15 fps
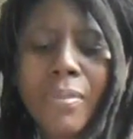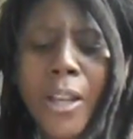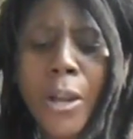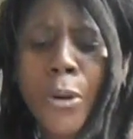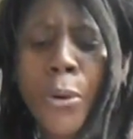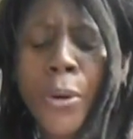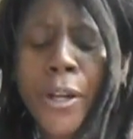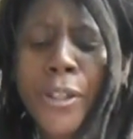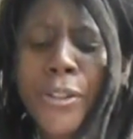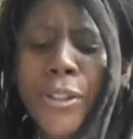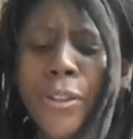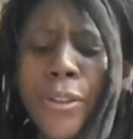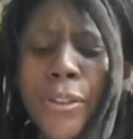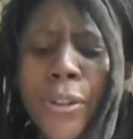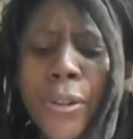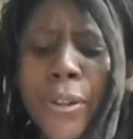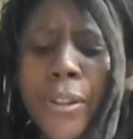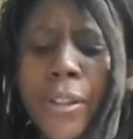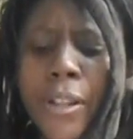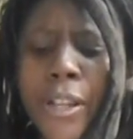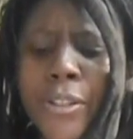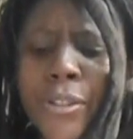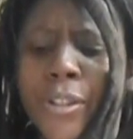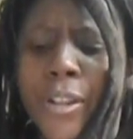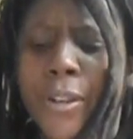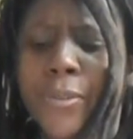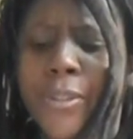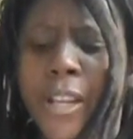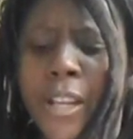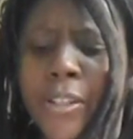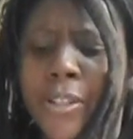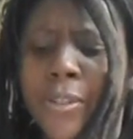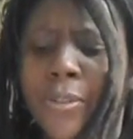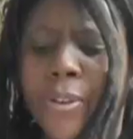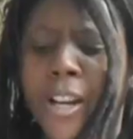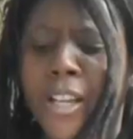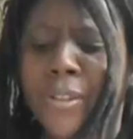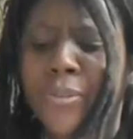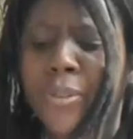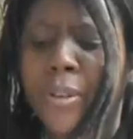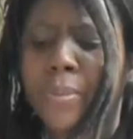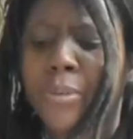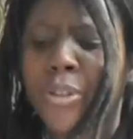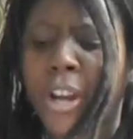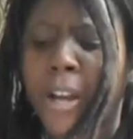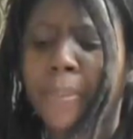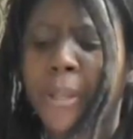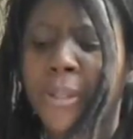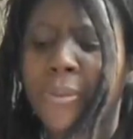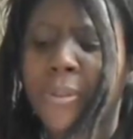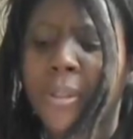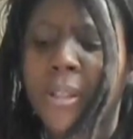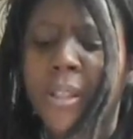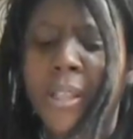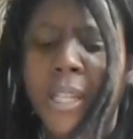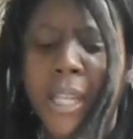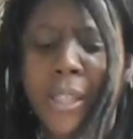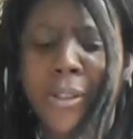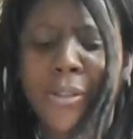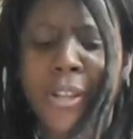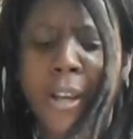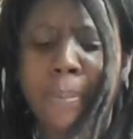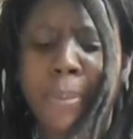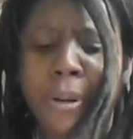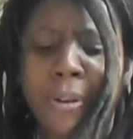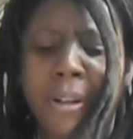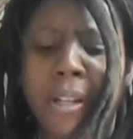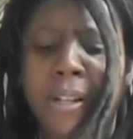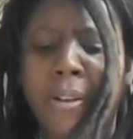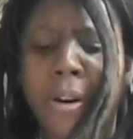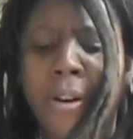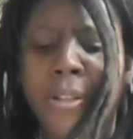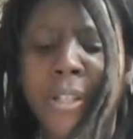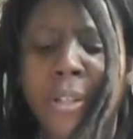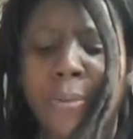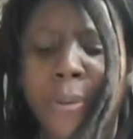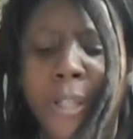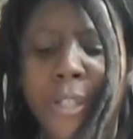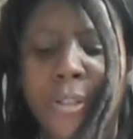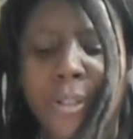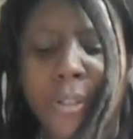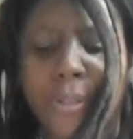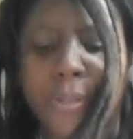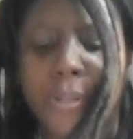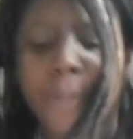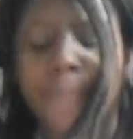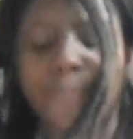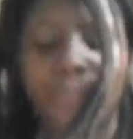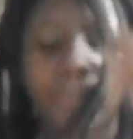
According to the theory, the legend of Santa derives from shamans in the Siberian and Arctic regions